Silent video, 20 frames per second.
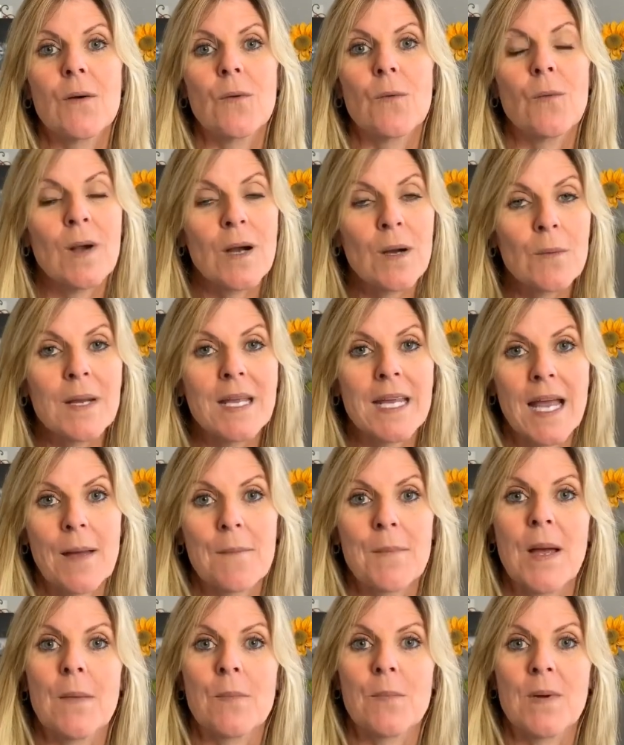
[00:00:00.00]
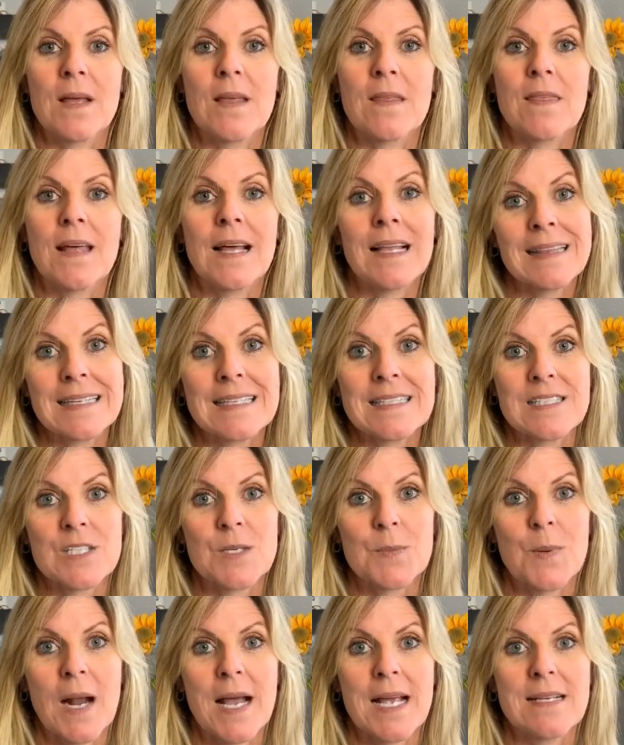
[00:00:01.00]
where we come up with a
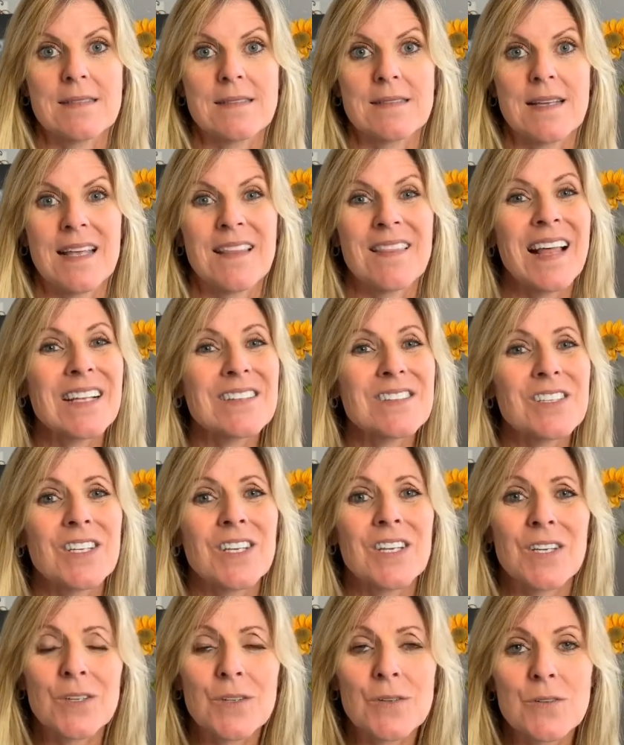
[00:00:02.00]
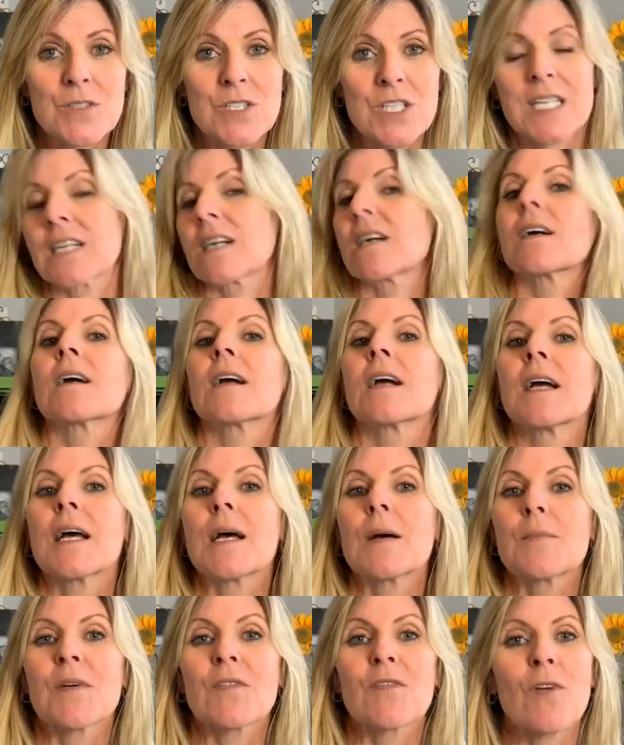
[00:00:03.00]
list price and that's huge here.
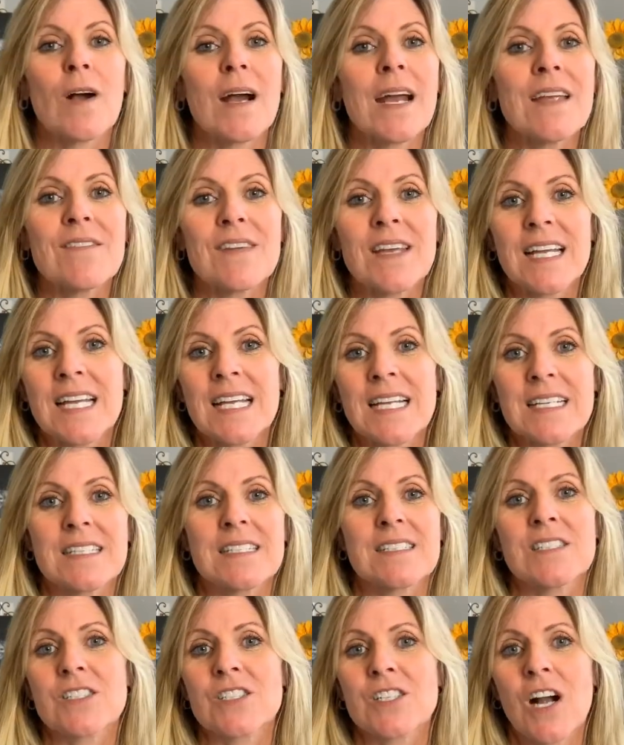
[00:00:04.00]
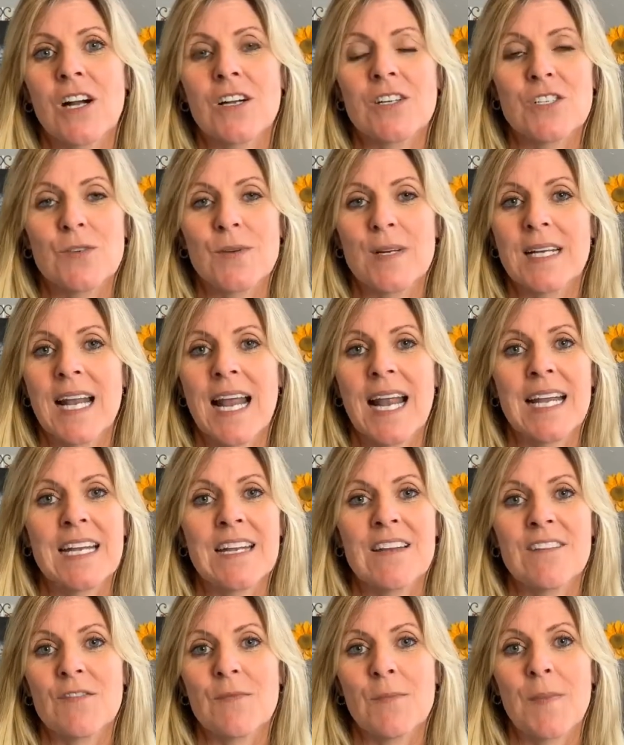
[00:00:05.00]
Before I even can start doing
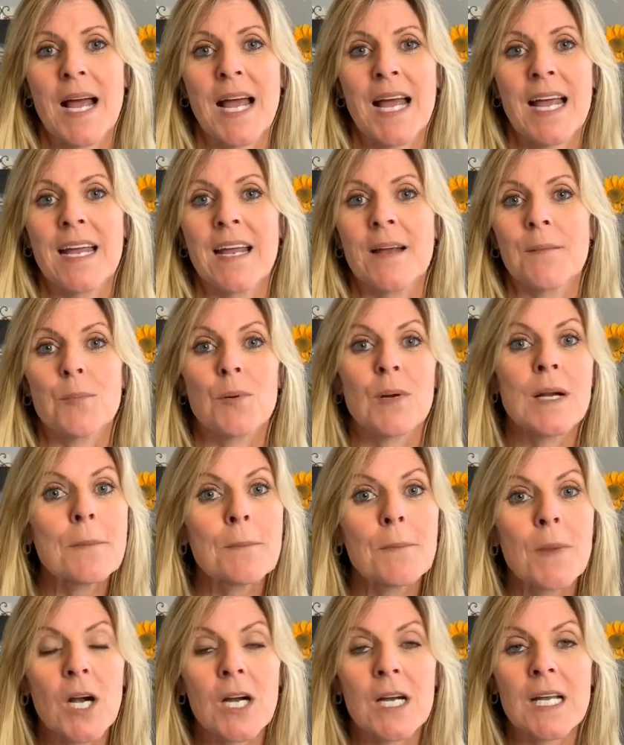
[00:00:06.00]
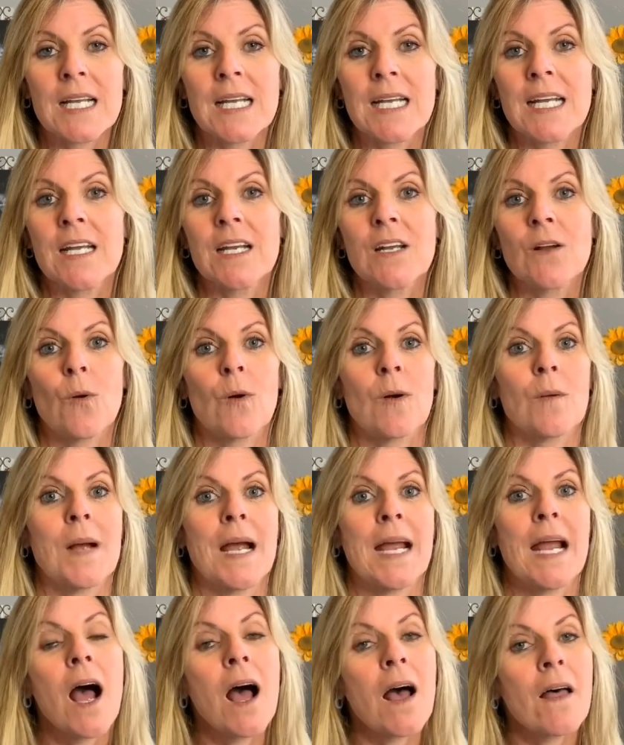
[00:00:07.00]
any of my print marketing or
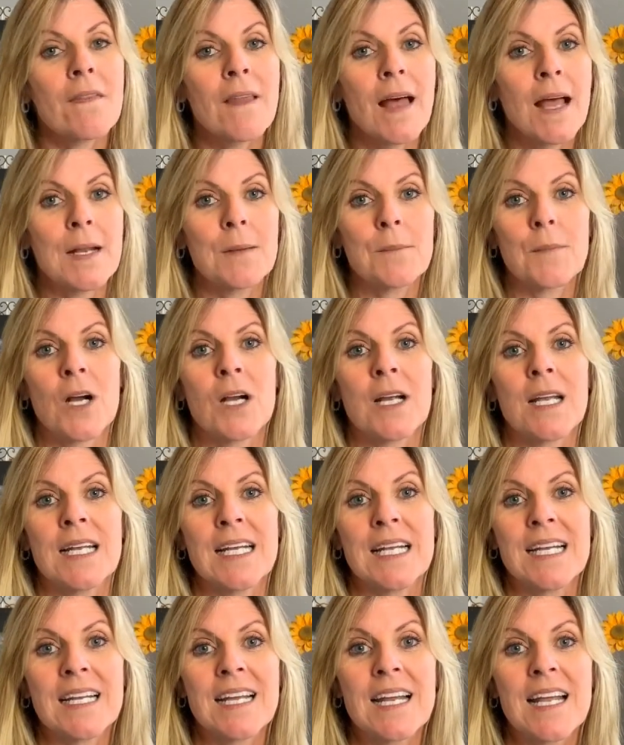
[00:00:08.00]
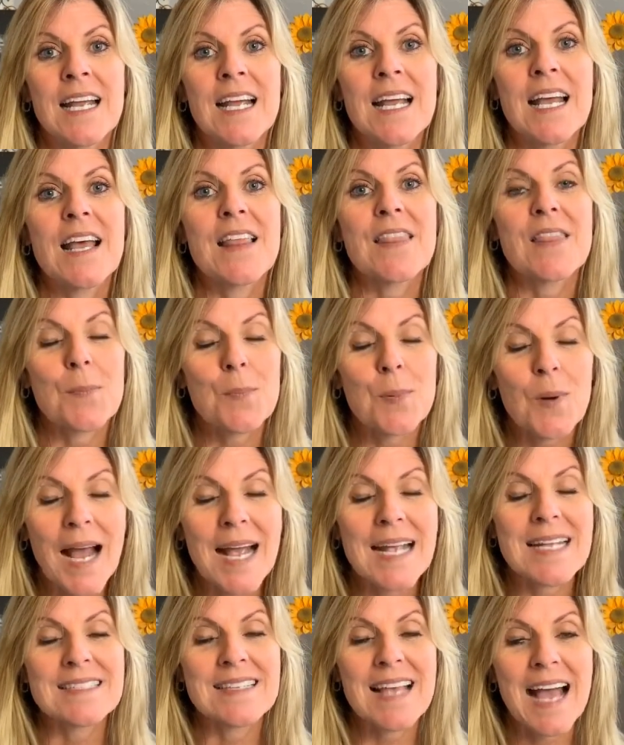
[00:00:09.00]
my online marketing, the
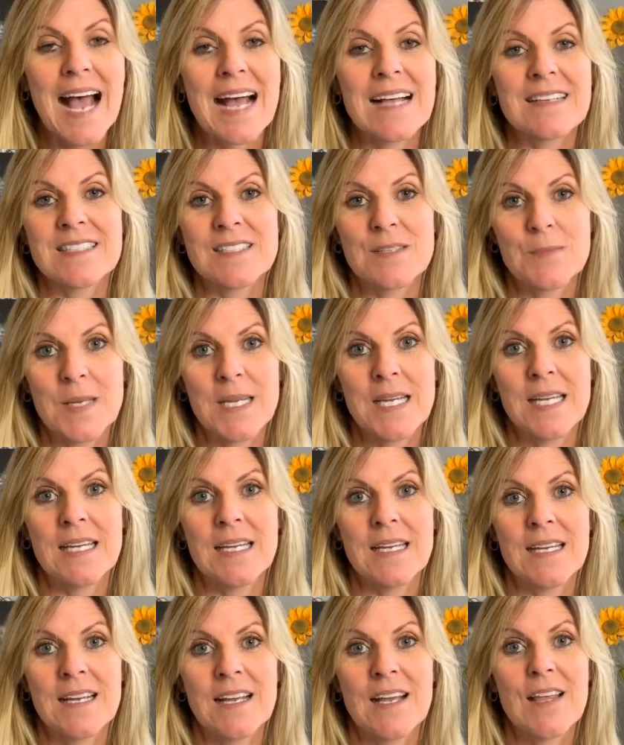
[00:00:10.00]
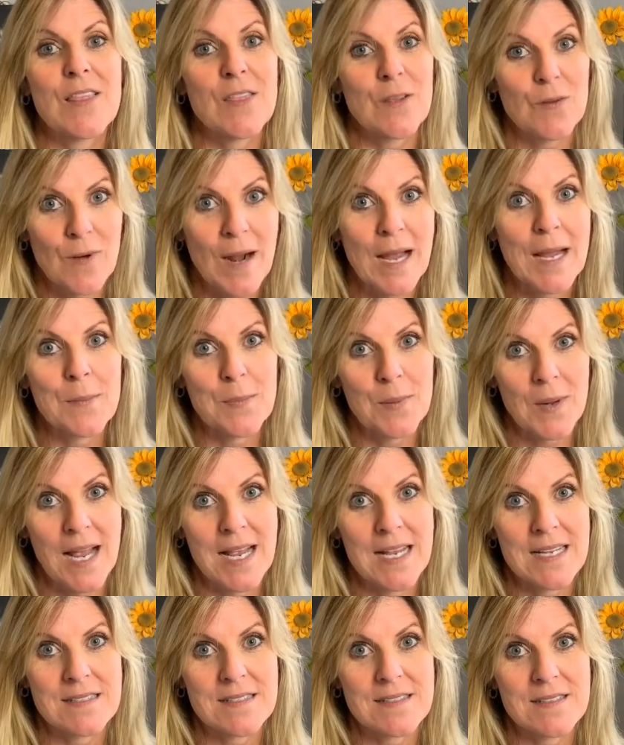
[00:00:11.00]
price has to be the right
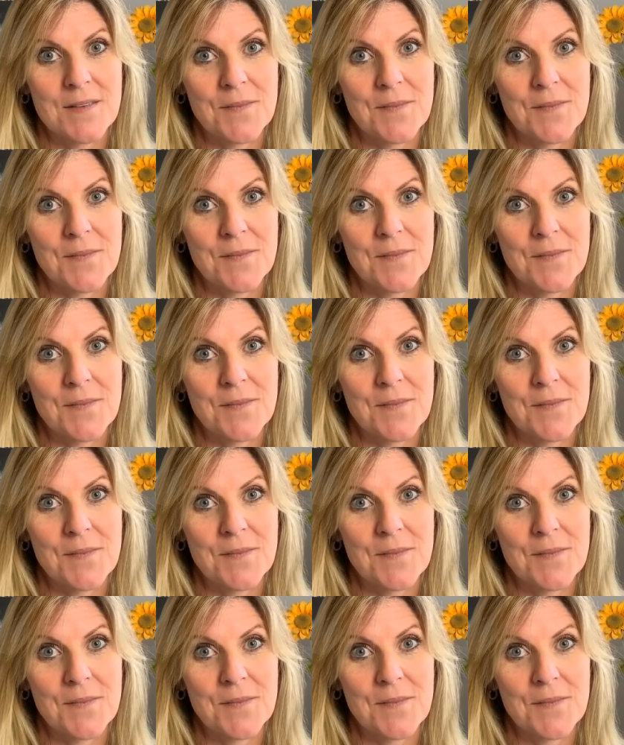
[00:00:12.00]
price.